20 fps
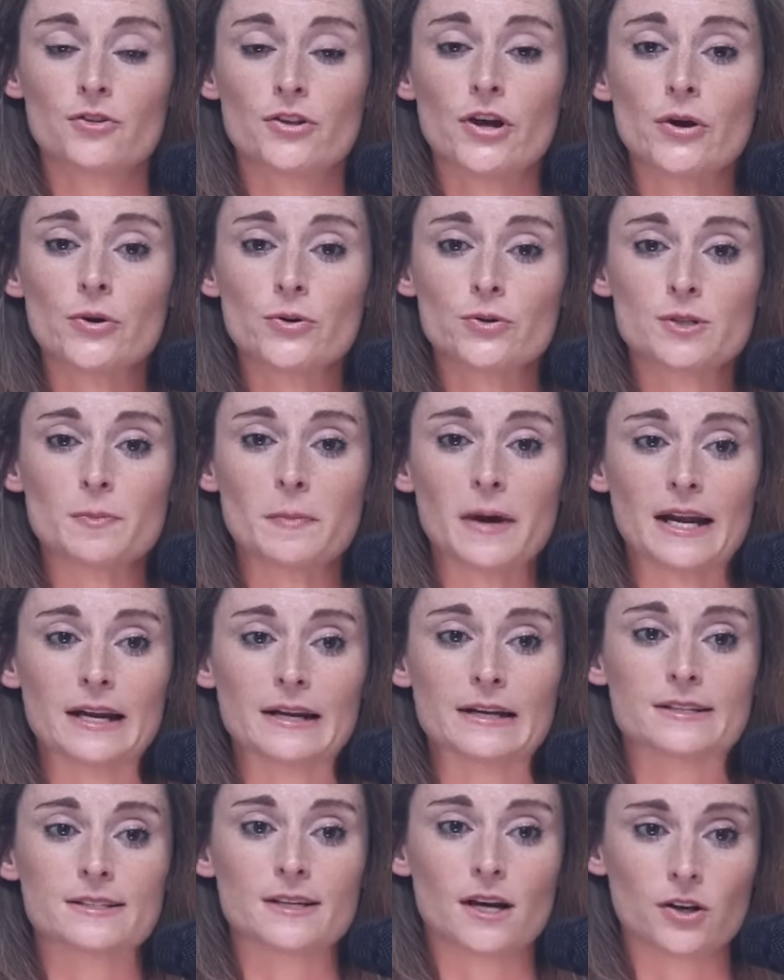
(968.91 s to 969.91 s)
Those
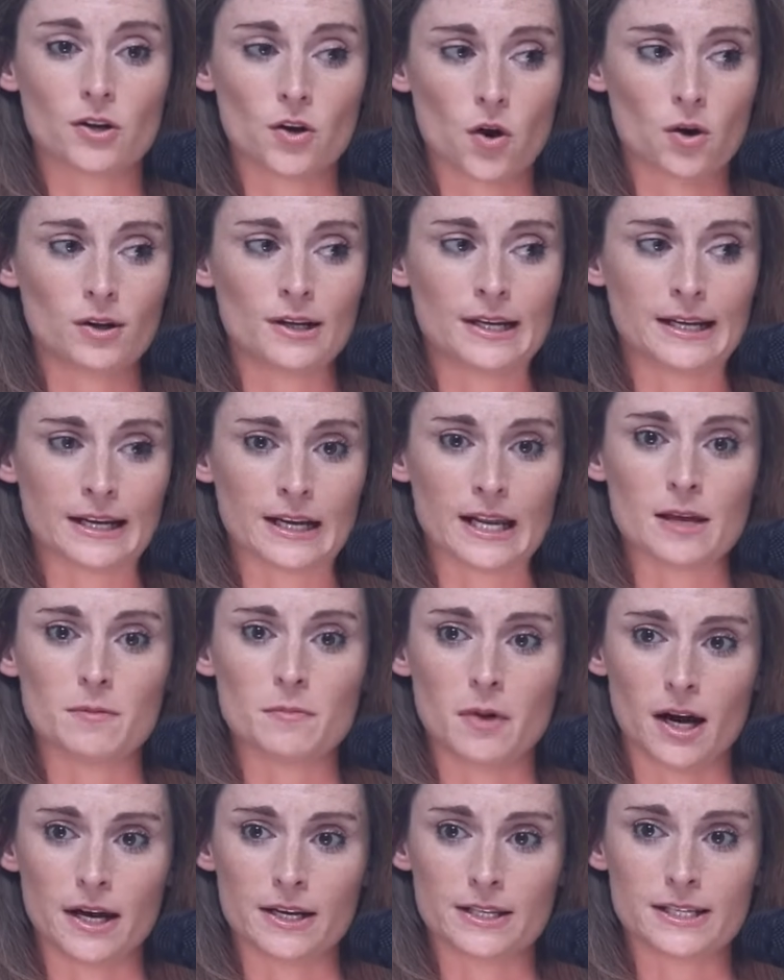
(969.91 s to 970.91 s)
opinions are not legally
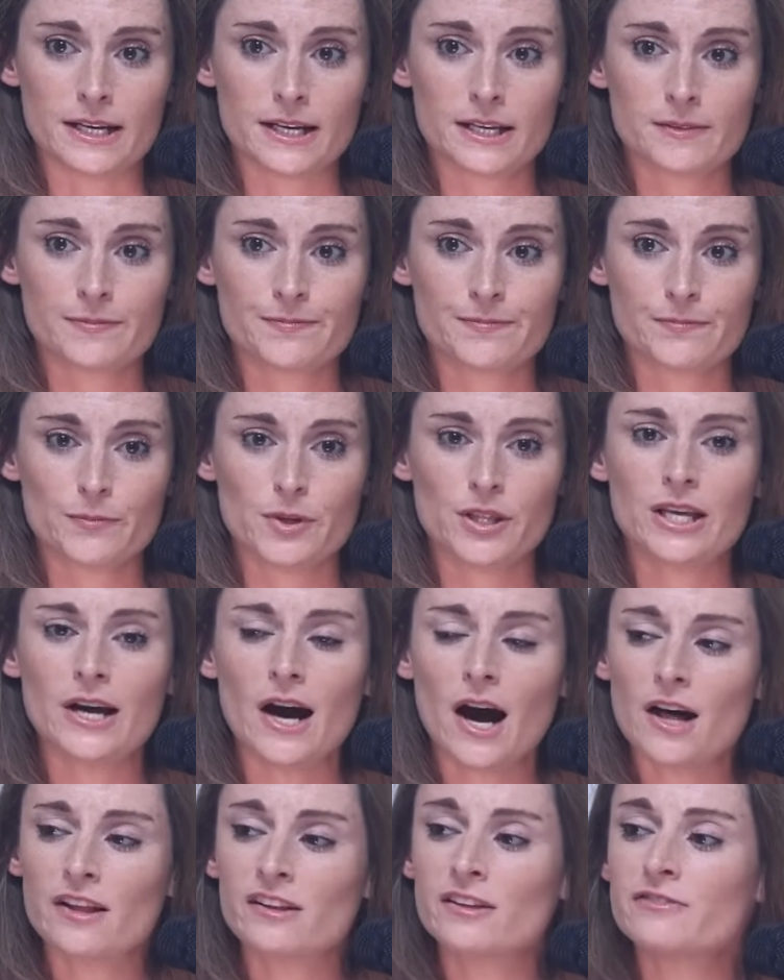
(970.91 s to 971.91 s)
binding, but
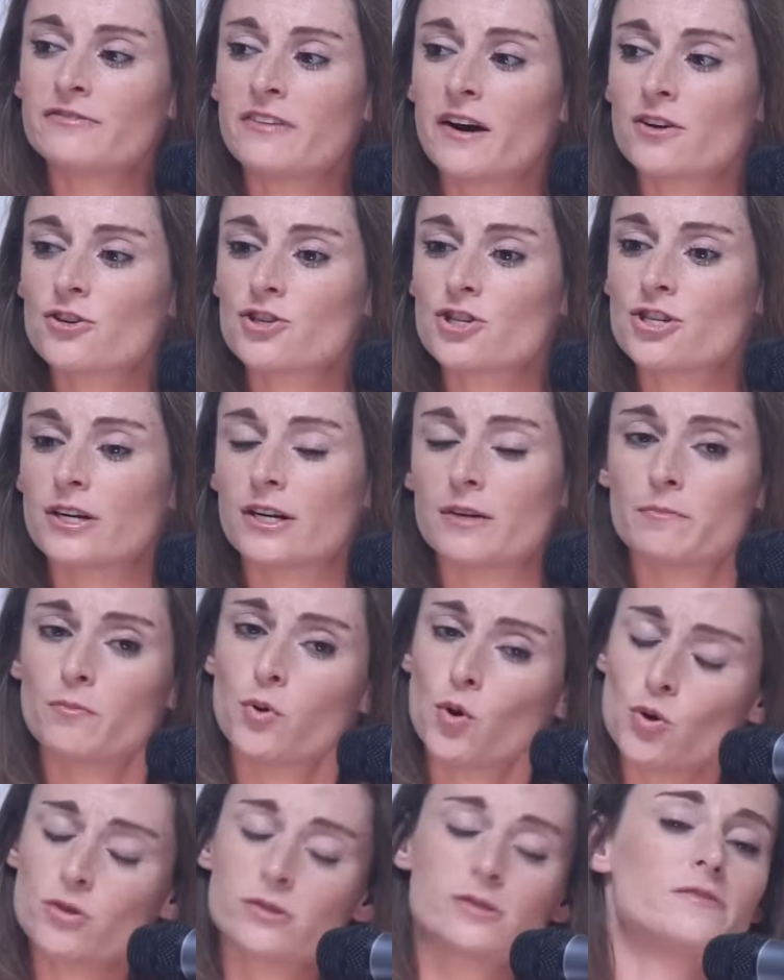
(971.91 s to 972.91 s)
the other function,
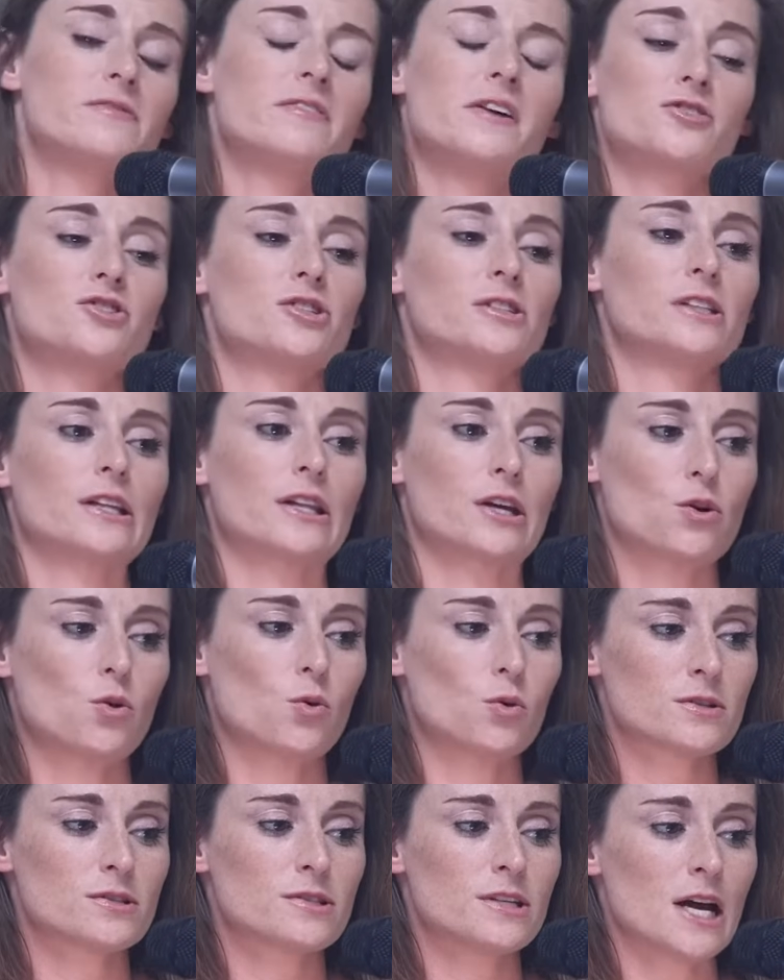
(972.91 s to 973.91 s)
important function that the
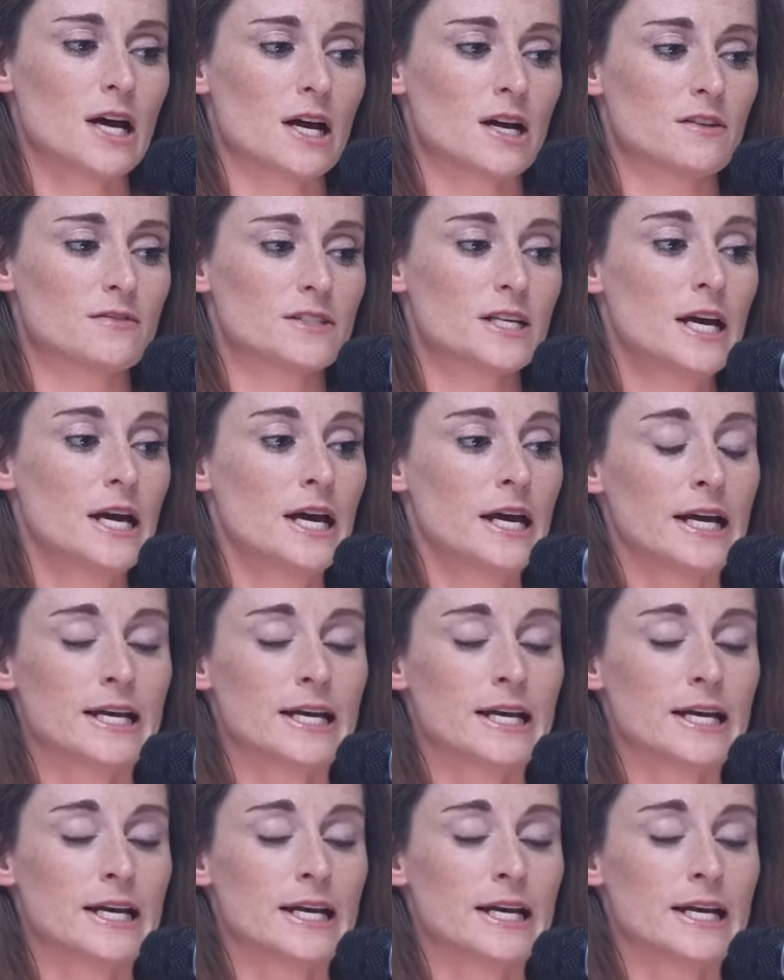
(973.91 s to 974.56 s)
court serves,